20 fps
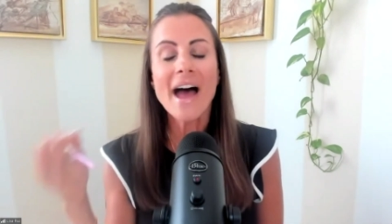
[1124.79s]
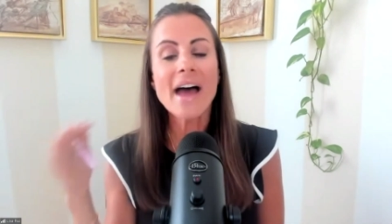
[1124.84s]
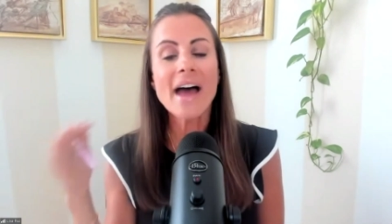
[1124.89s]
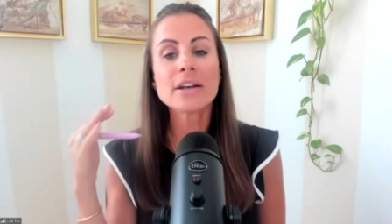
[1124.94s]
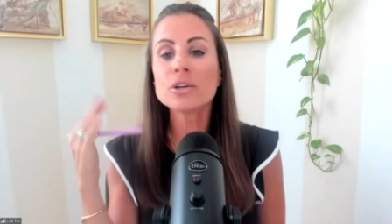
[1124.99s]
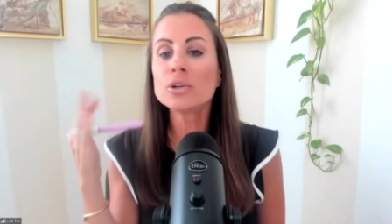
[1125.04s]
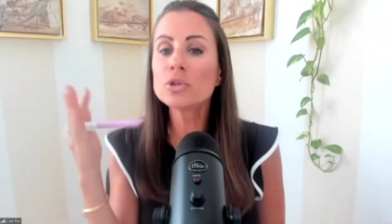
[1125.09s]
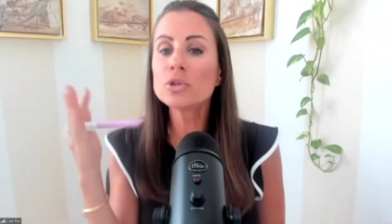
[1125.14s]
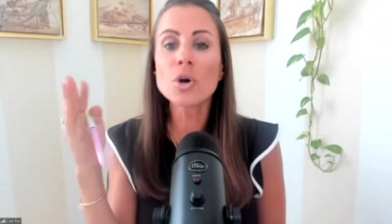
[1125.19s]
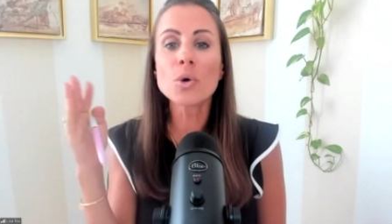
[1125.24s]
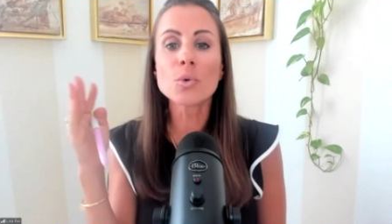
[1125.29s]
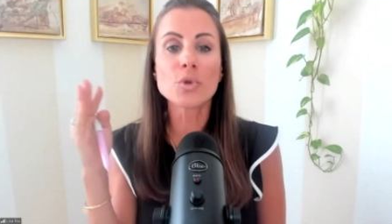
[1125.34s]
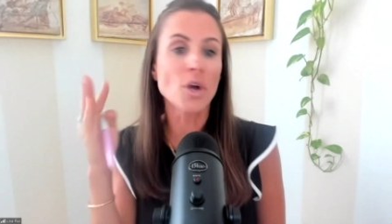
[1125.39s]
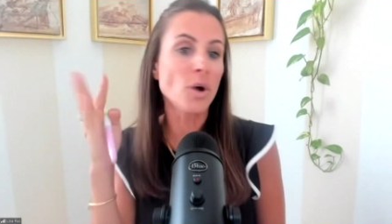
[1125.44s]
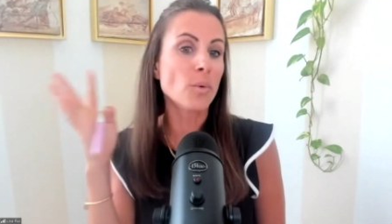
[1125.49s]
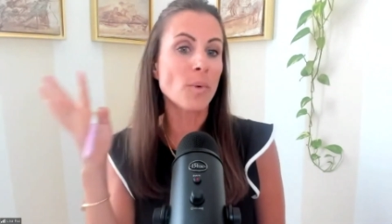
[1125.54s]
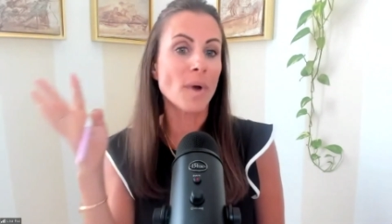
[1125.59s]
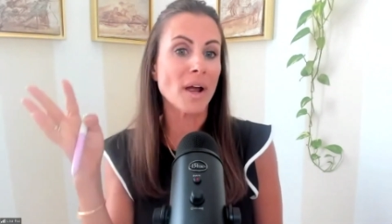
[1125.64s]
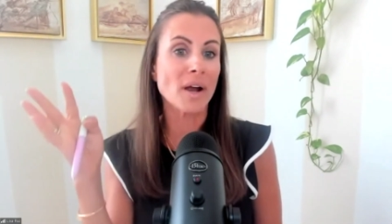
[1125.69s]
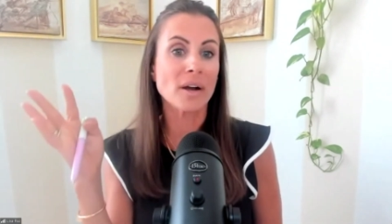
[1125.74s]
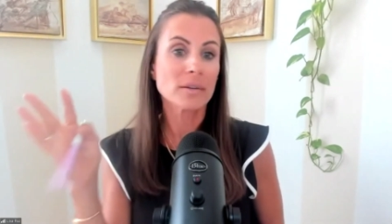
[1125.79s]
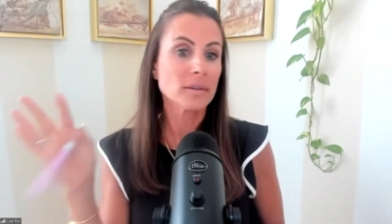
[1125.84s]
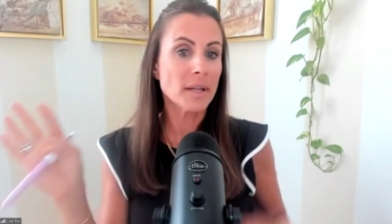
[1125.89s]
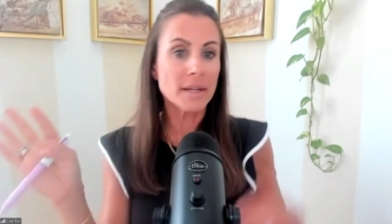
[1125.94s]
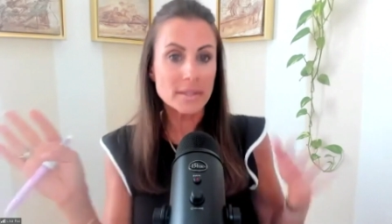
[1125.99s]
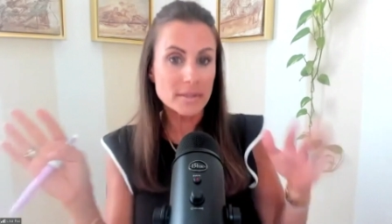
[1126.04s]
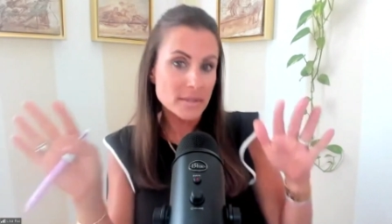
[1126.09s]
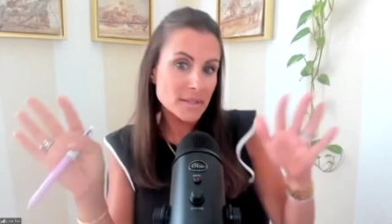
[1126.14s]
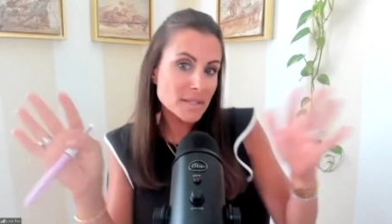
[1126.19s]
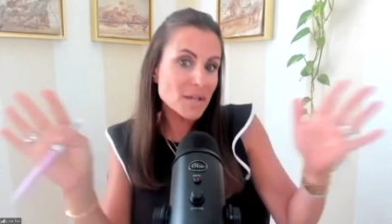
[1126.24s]
And it'll go nowhere,
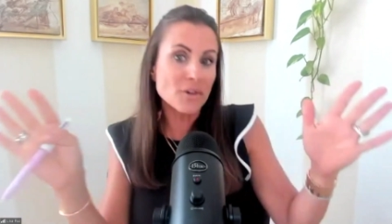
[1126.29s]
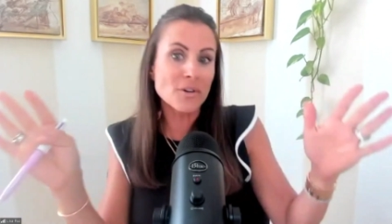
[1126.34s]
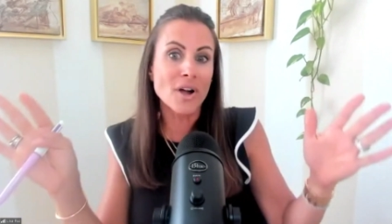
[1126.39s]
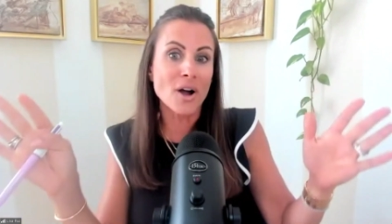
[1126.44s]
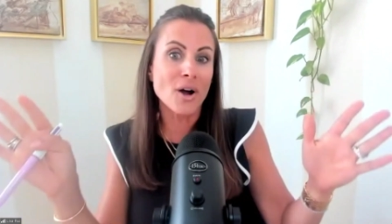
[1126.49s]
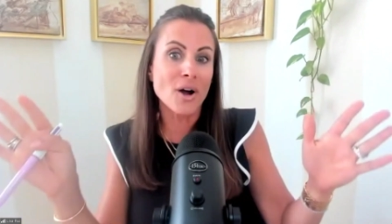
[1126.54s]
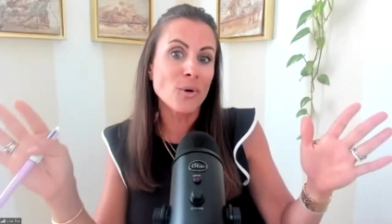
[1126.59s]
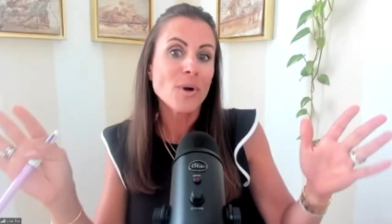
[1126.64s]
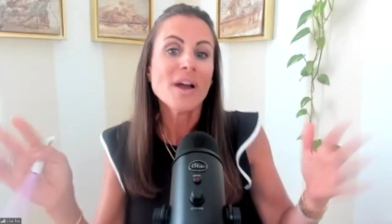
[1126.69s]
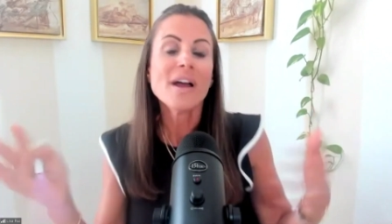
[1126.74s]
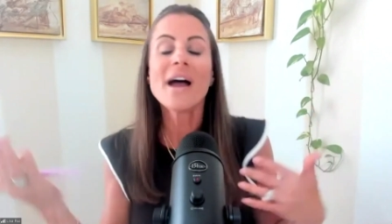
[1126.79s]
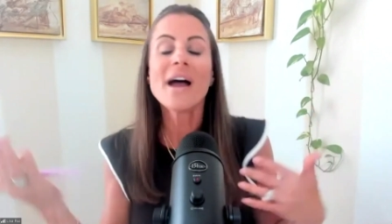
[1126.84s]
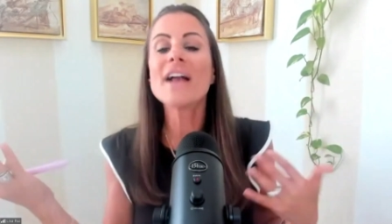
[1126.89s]
like zero, right.